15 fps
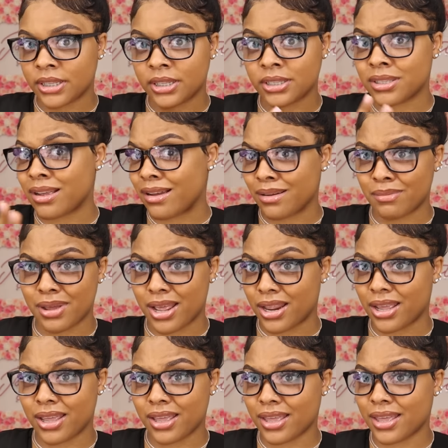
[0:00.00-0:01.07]
Let's talk about
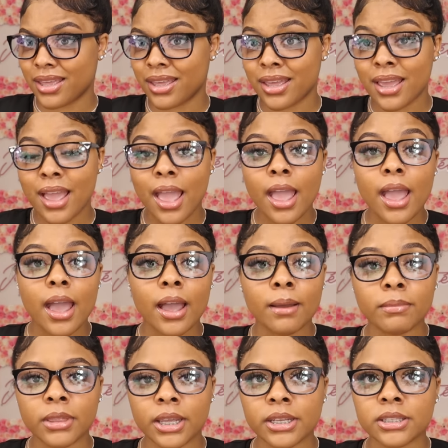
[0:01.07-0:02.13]
it.
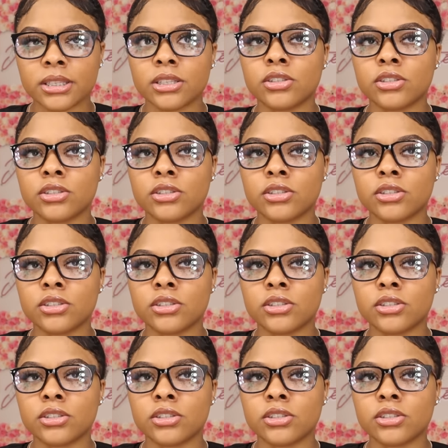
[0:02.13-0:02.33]
I'm lazy.